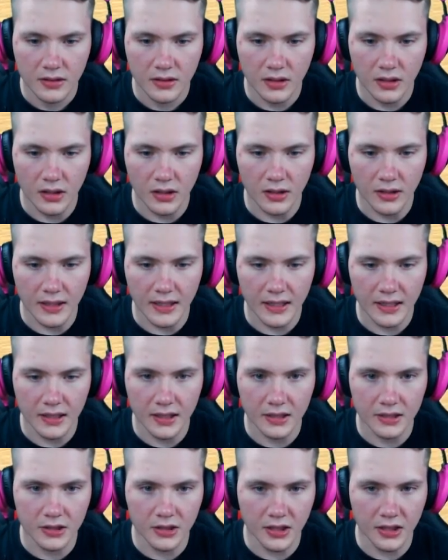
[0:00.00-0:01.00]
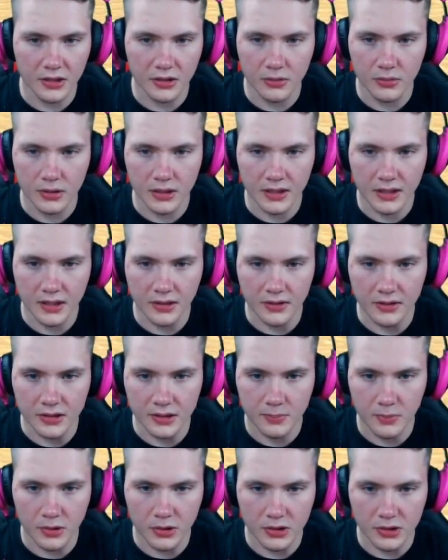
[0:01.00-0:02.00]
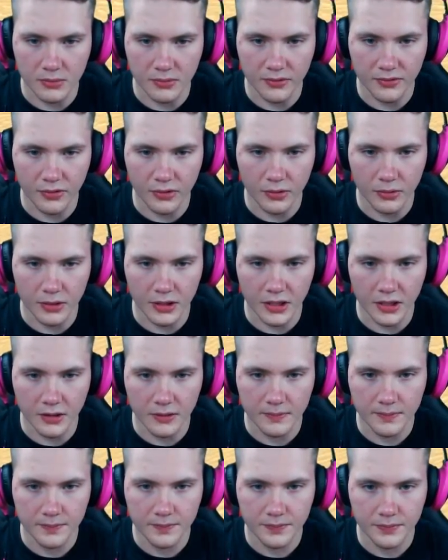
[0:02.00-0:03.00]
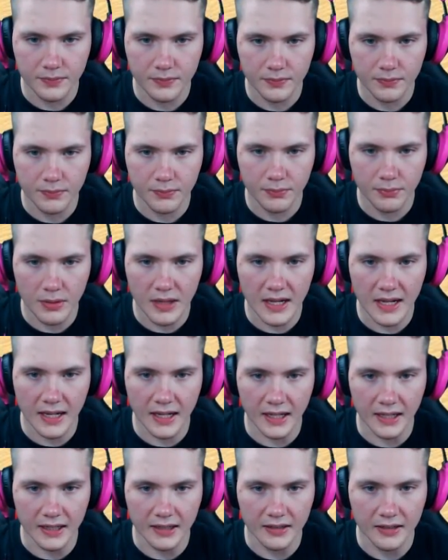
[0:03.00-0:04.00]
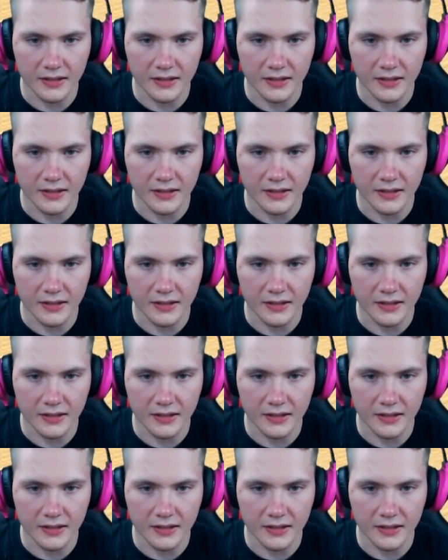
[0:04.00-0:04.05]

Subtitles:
Alright, I do want to kill this person before we go. Bang!